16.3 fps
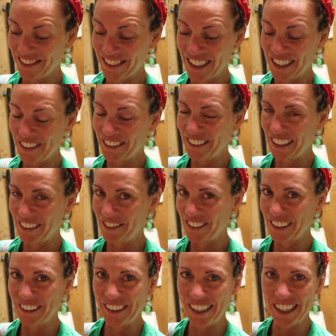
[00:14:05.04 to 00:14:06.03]
so
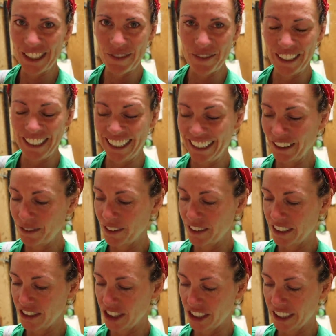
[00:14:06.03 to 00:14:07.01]
grateful you guys have been here for
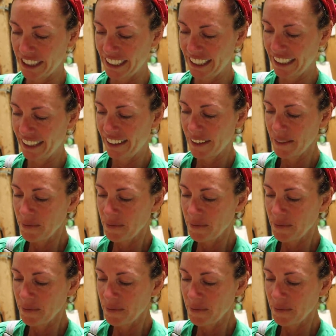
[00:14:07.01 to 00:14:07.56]
the journey.